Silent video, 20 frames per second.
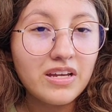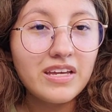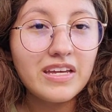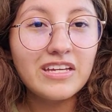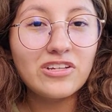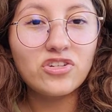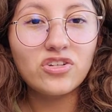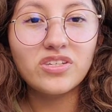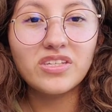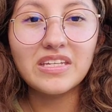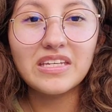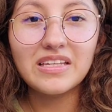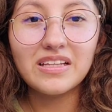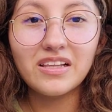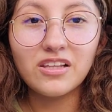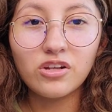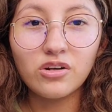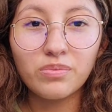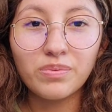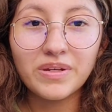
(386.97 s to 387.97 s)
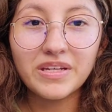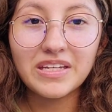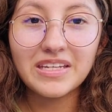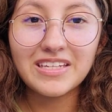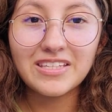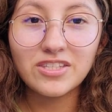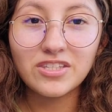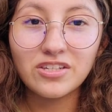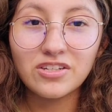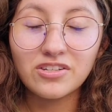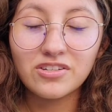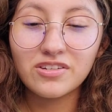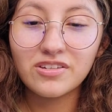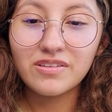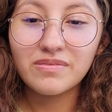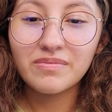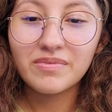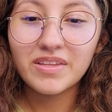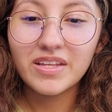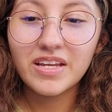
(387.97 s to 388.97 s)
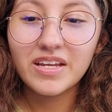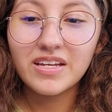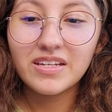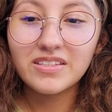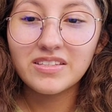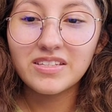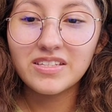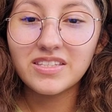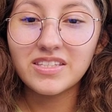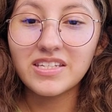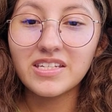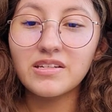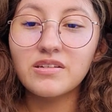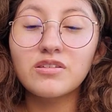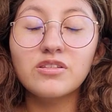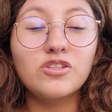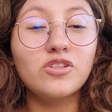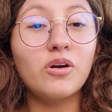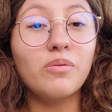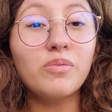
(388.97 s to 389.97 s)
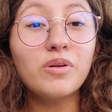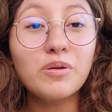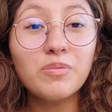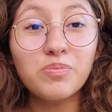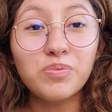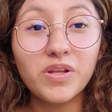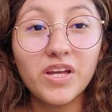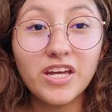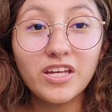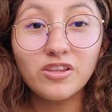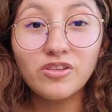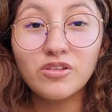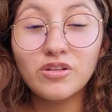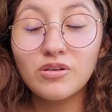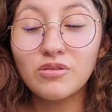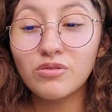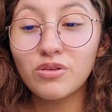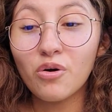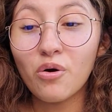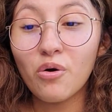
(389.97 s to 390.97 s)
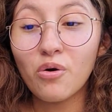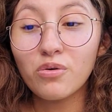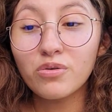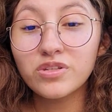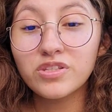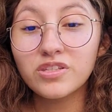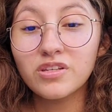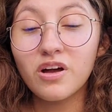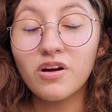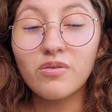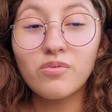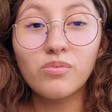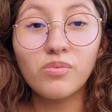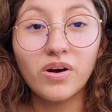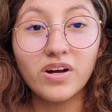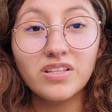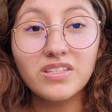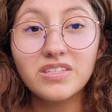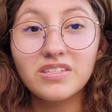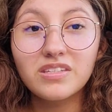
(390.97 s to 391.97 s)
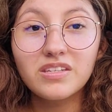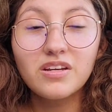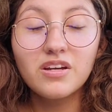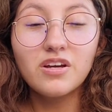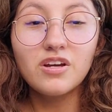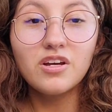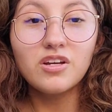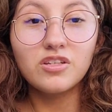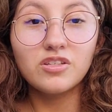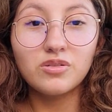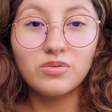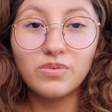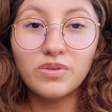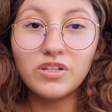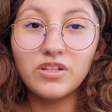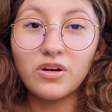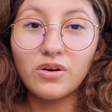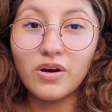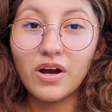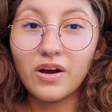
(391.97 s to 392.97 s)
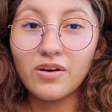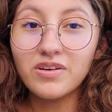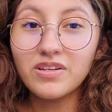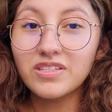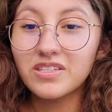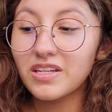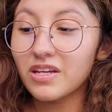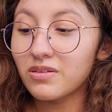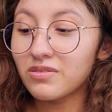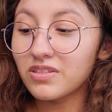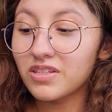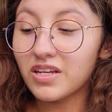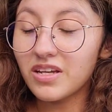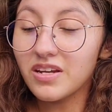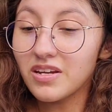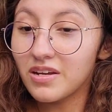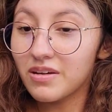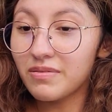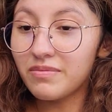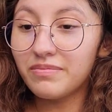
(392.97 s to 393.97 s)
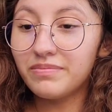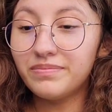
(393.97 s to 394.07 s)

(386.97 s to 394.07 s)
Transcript: It's just a little bit easier to see. So I'm going to play through the whole song once so we know how it sounds like.